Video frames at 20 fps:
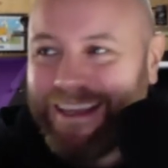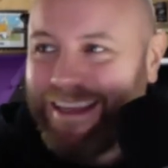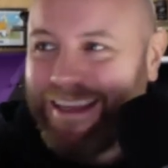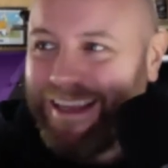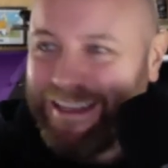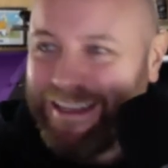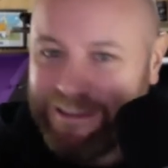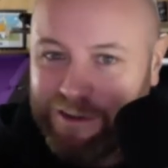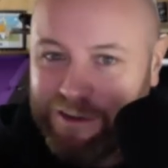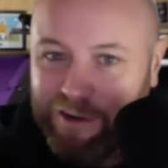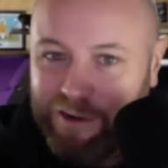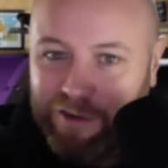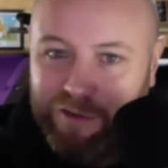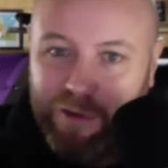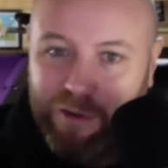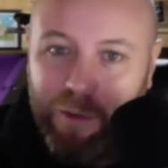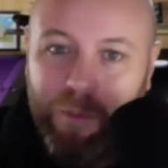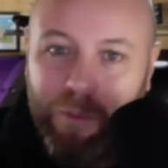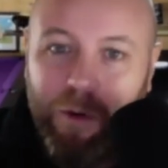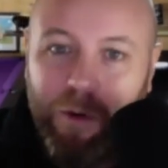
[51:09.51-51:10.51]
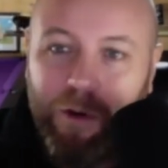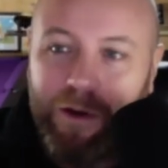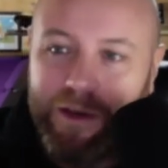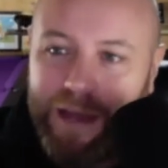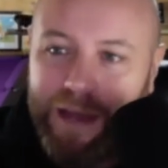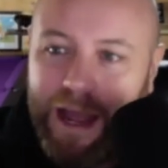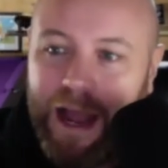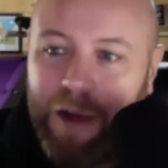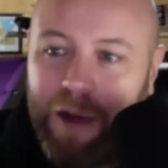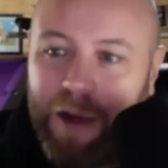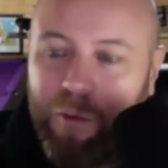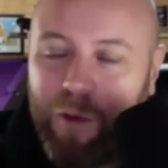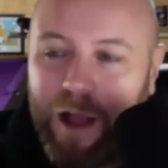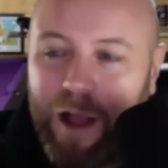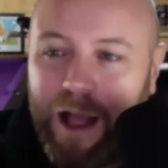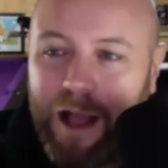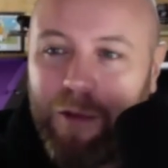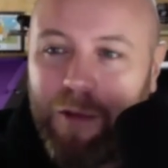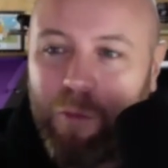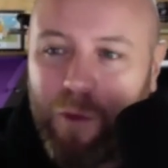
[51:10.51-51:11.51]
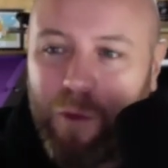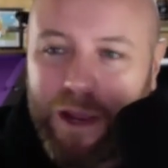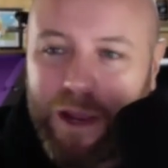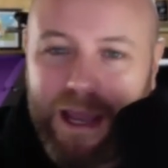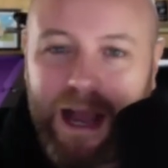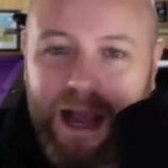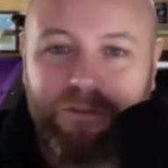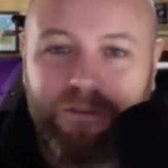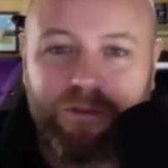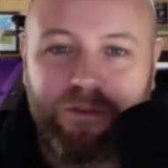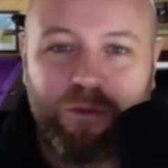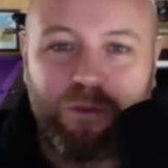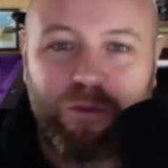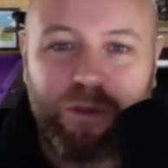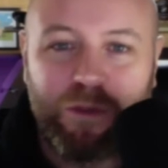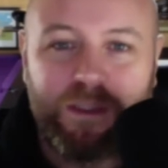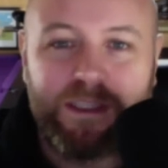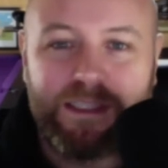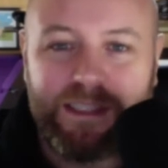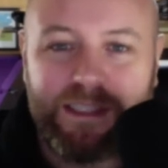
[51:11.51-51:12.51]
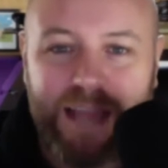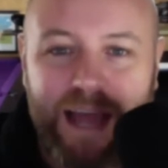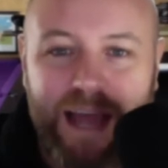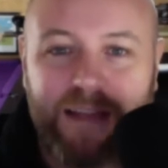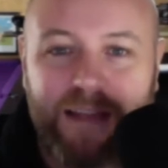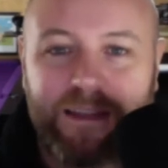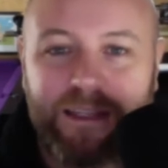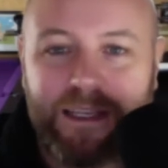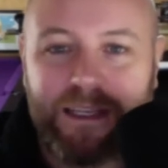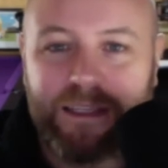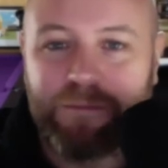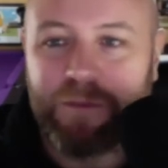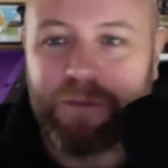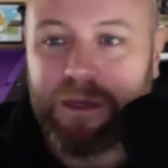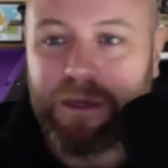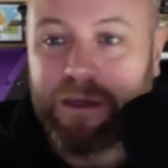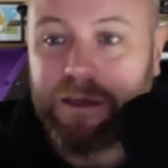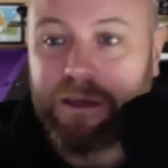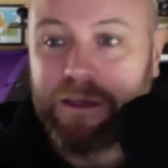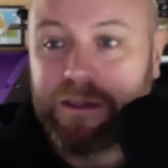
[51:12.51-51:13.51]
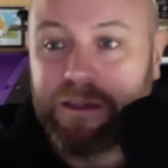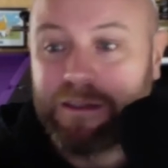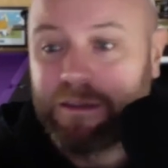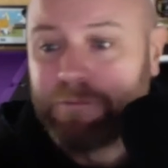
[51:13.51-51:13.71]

it's got to a point now where we have to understand this, because